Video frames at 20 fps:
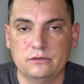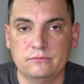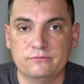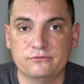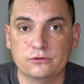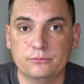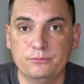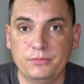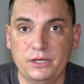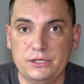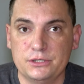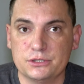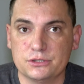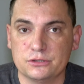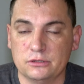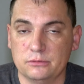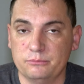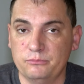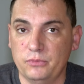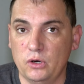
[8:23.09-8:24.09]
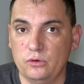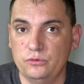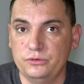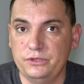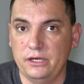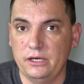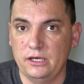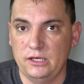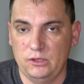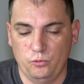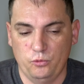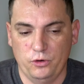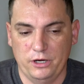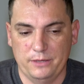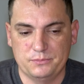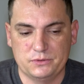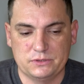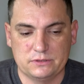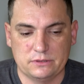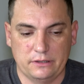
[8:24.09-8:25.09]
information about a
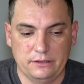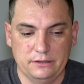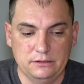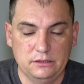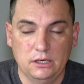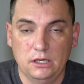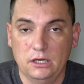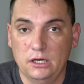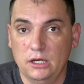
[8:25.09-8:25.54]
website,